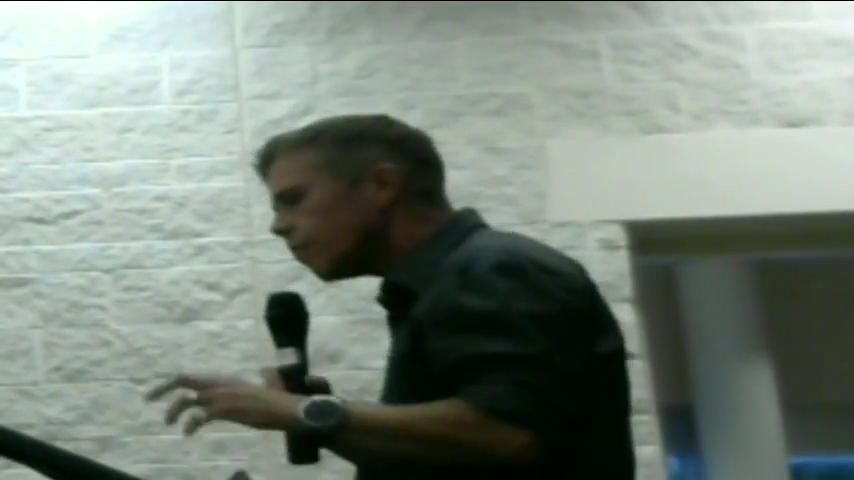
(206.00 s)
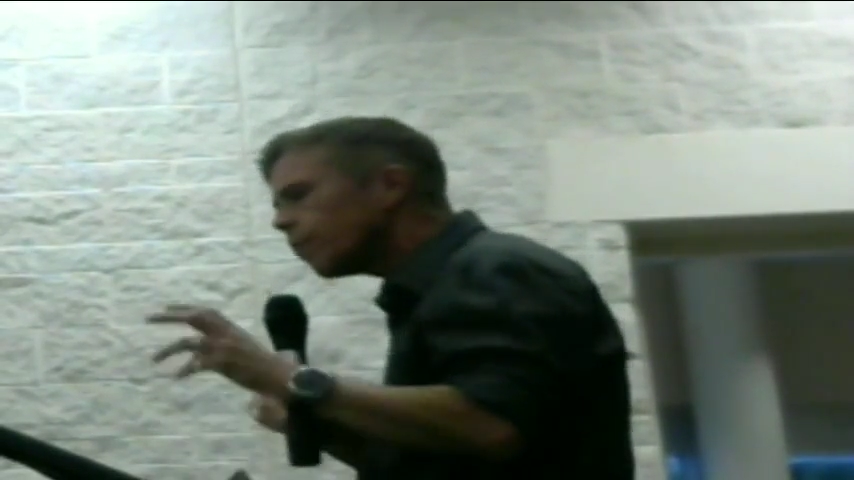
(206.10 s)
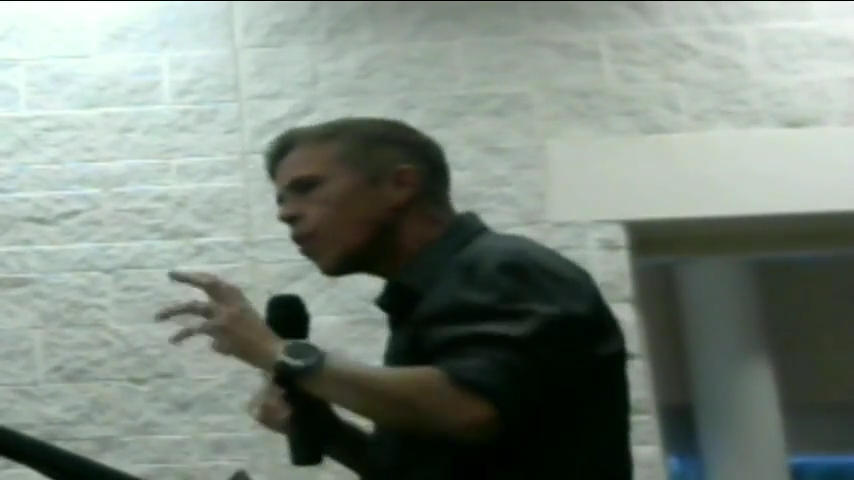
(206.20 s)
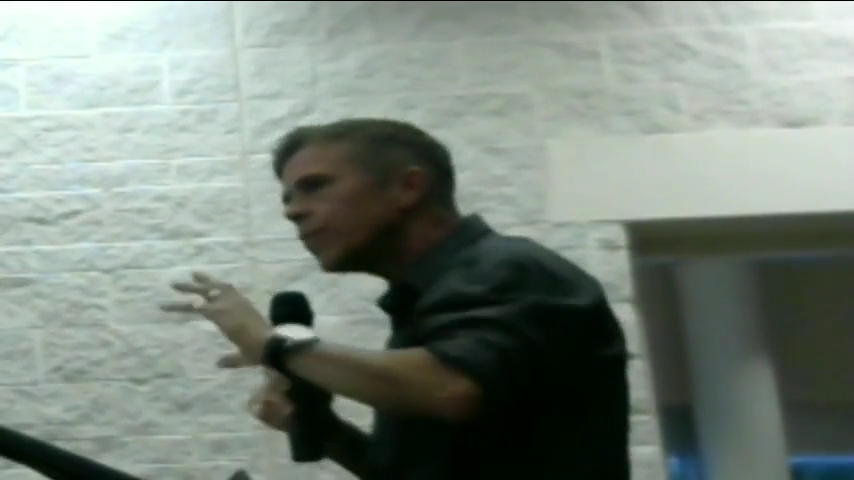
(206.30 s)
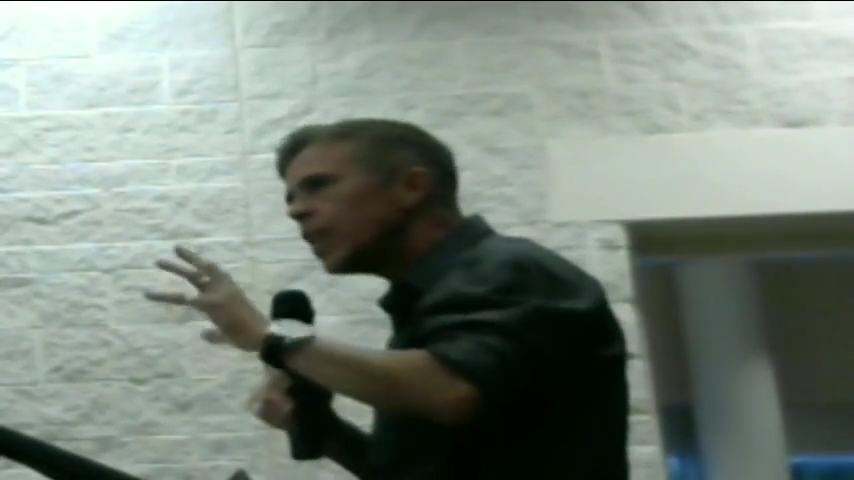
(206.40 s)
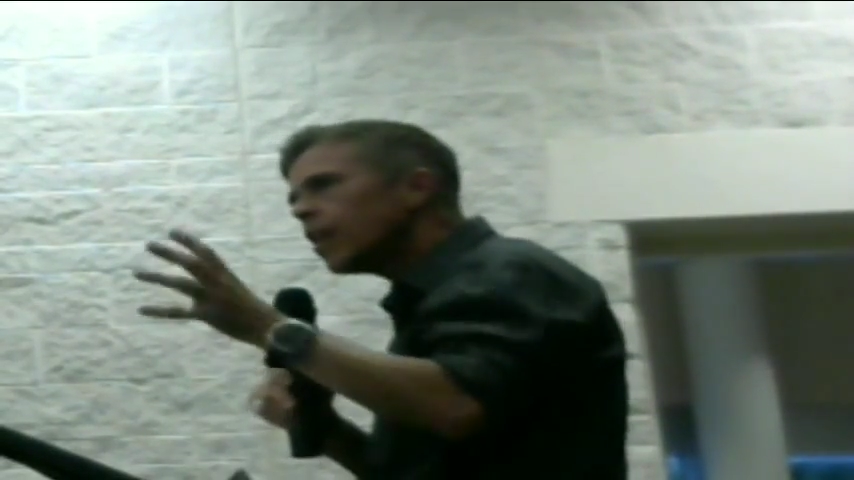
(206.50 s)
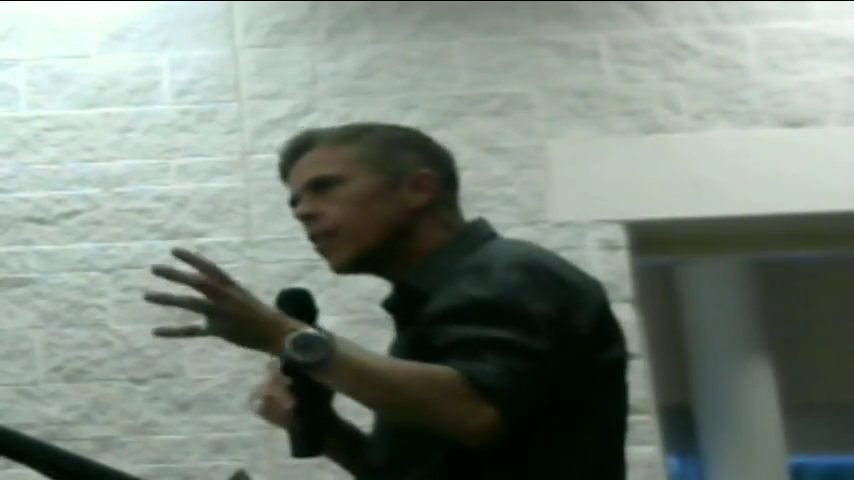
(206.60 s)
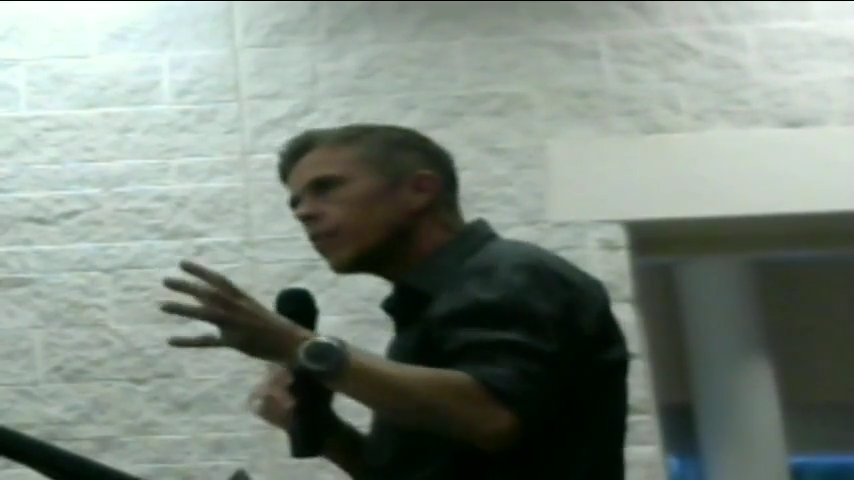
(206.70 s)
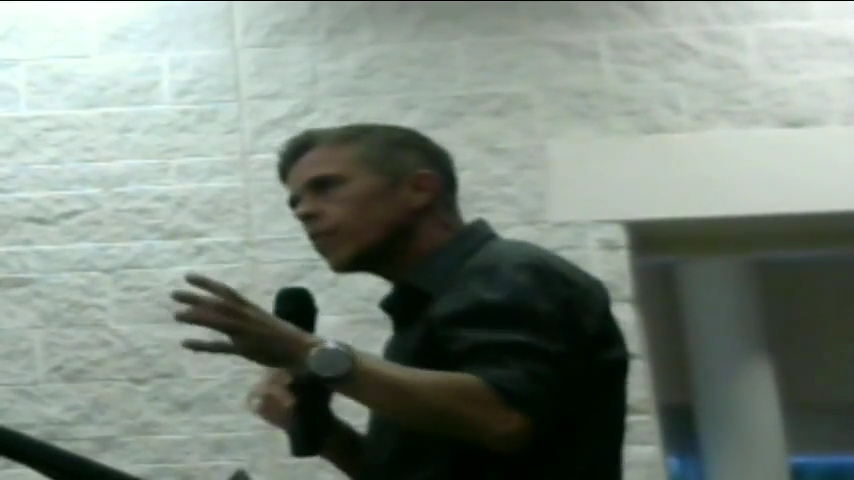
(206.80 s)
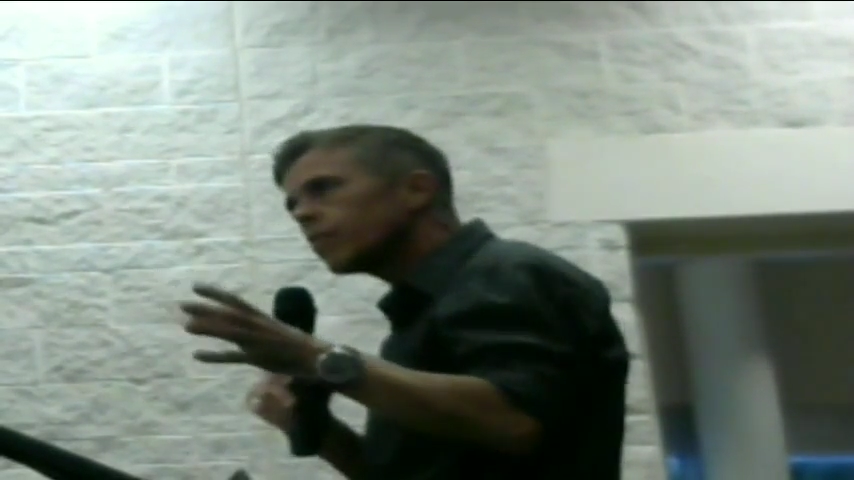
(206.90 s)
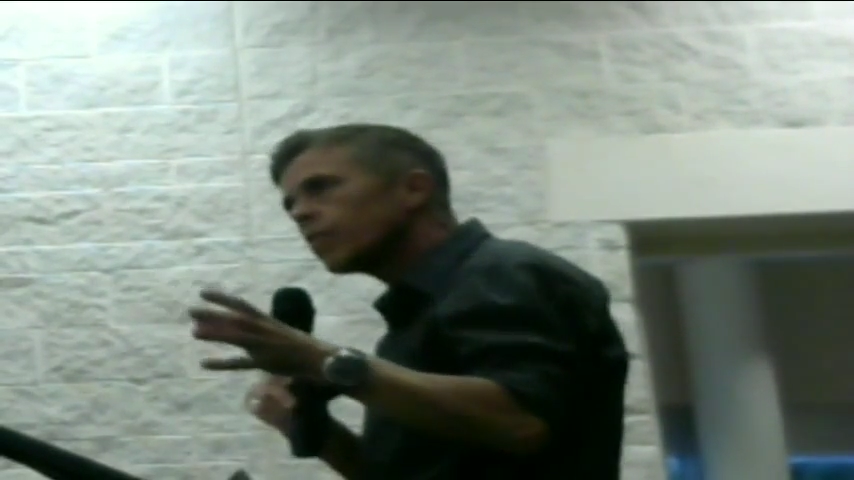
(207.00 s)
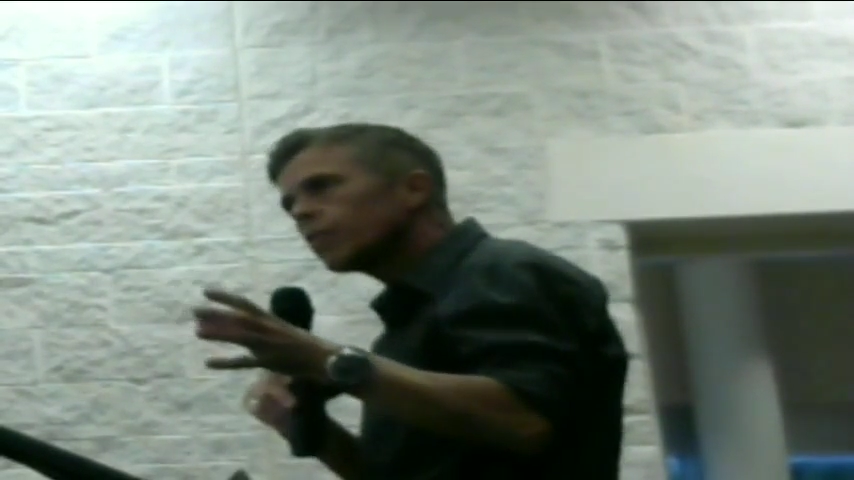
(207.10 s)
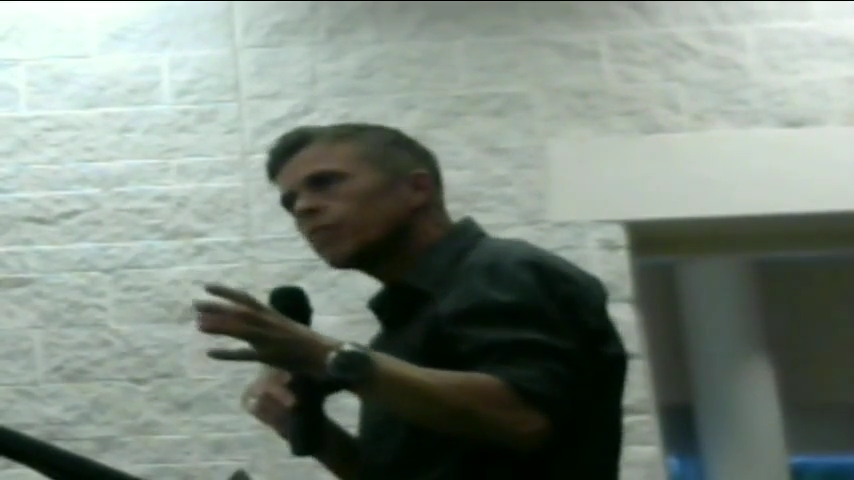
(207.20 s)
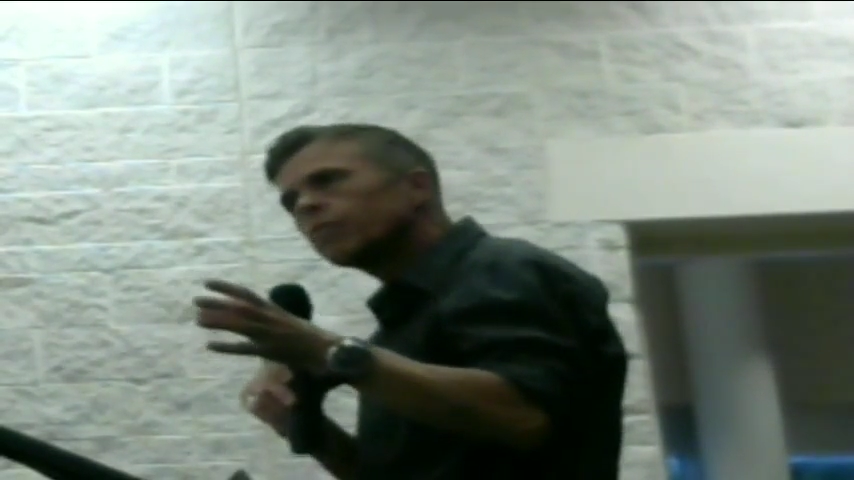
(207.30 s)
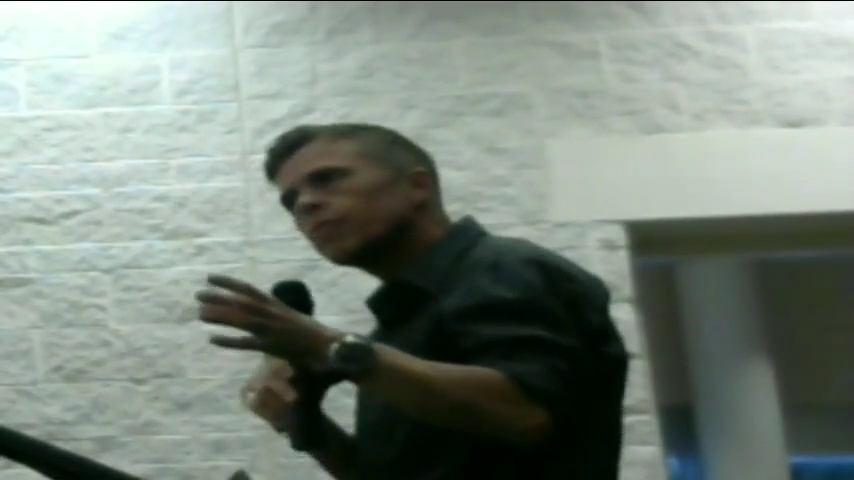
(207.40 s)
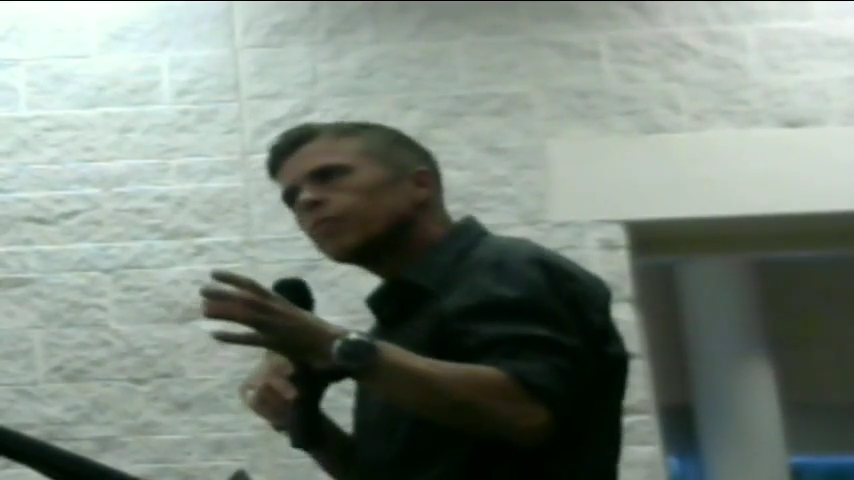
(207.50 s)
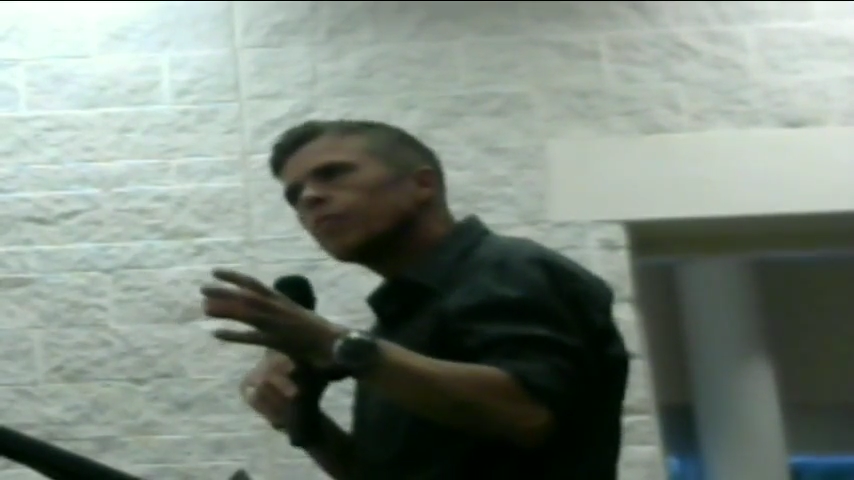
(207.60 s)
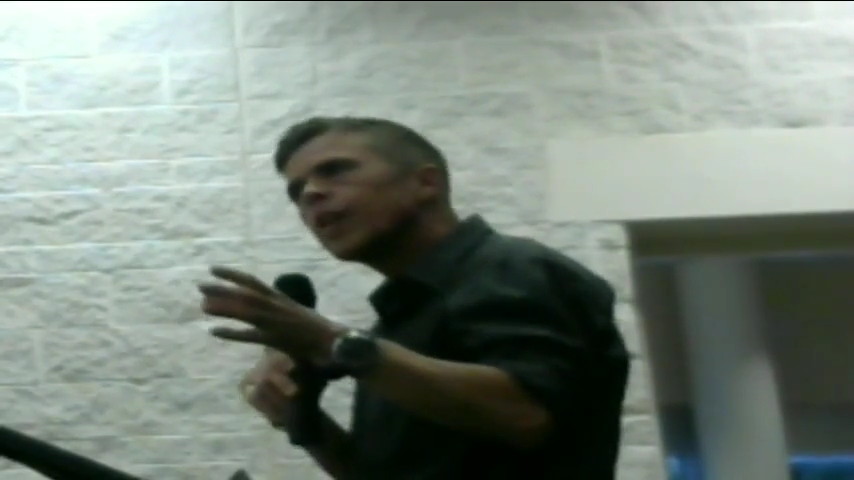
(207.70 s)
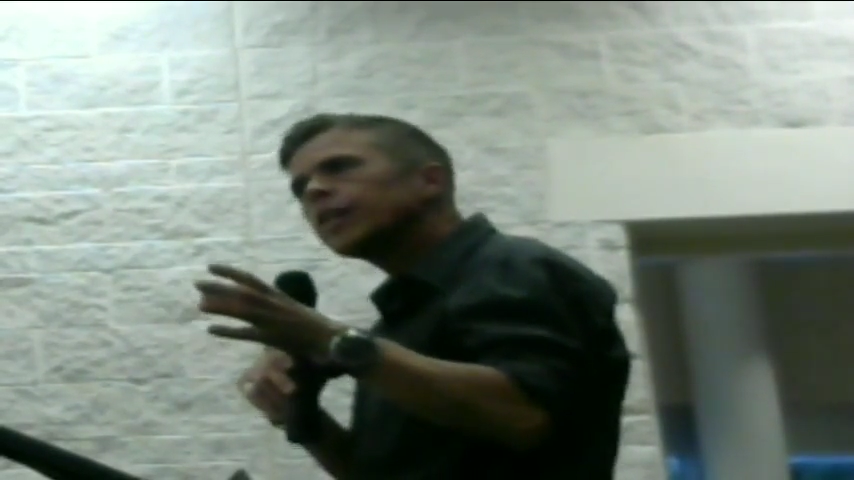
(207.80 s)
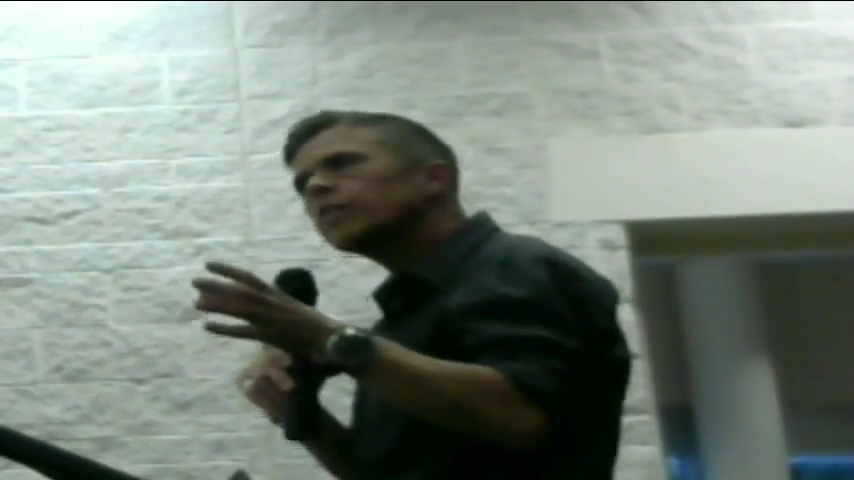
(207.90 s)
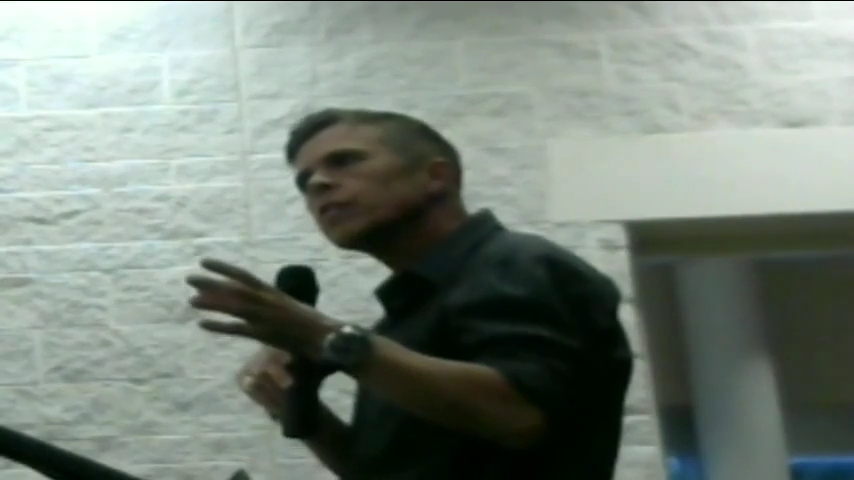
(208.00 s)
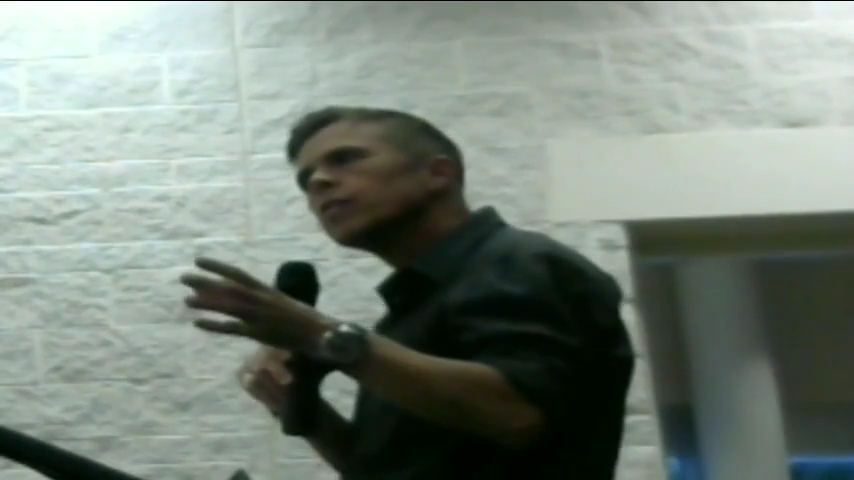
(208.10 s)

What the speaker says: from the other, right?